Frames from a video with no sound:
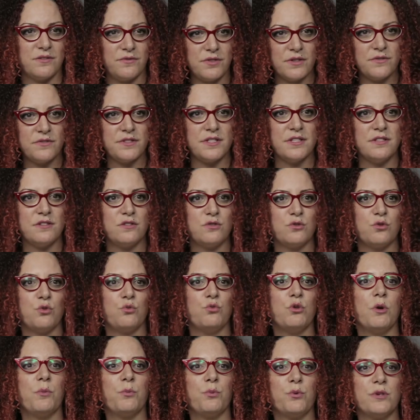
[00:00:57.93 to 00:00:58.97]
and 50s
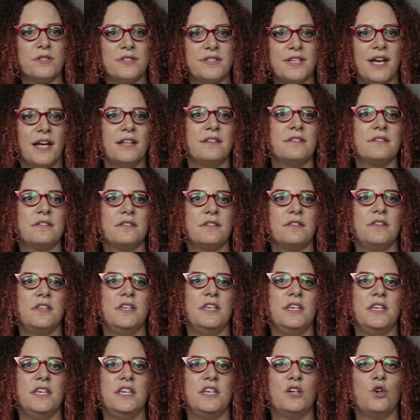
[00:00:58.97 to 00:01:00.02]
represent
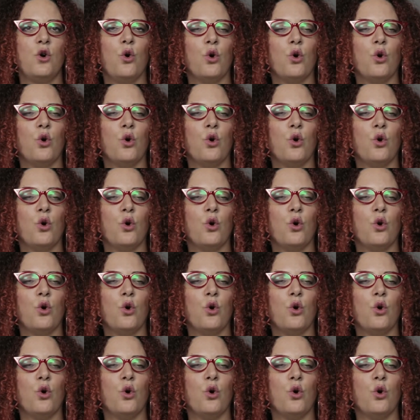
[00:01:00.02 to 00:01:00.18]
the